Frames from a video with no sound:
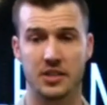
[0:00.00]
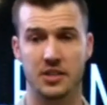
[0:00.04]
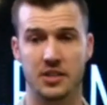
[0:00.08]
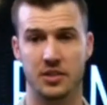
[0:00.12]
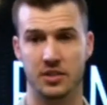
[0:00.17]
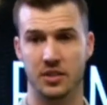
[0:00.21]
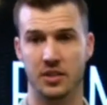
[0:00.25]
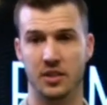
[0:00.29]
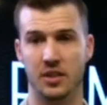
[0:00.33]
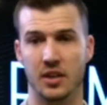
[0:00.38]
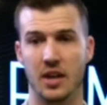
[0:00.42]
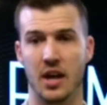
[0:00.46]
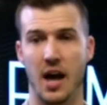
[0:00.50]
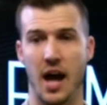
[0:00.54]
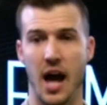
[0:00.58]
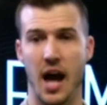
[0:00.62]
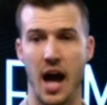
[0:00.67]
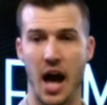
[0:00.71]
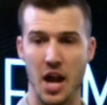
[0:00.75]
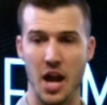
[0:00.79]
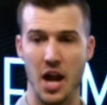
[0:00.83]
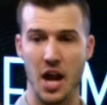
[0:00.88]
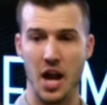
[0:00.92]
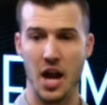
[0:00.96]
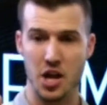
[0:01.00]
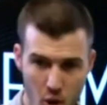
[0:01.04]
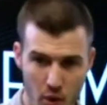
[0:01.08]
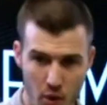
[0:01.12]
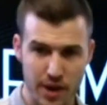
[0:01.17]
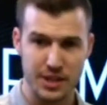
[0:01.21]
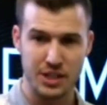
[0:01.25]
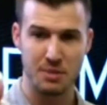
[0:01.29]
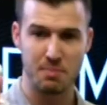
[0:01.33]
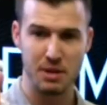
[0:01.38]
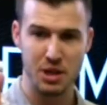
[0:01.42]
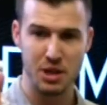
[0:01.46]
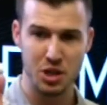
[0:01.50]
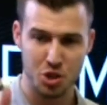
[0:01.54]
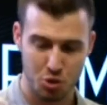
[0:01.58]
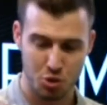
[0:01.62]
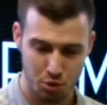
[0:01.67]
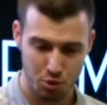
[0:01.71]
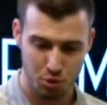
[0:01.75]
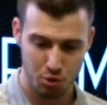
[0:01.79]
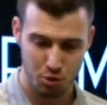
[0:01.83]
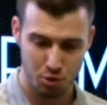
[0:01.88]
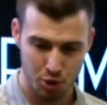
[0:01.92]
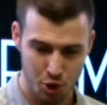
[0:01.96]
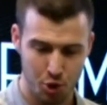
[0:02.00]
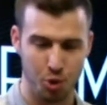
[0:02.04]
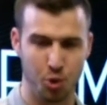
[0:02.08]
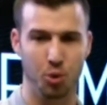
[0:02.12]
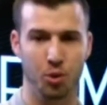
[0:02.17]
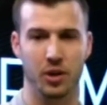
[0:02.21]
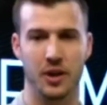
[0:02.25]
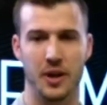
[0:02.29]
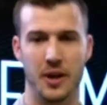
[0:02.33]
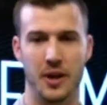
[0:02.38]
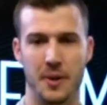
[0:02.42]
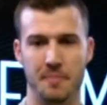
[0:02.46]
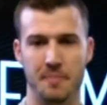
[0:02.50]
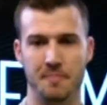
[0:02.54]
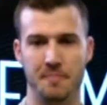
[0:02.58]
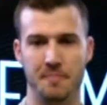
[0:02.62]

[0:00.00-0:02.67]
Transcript: it. I know it to be true.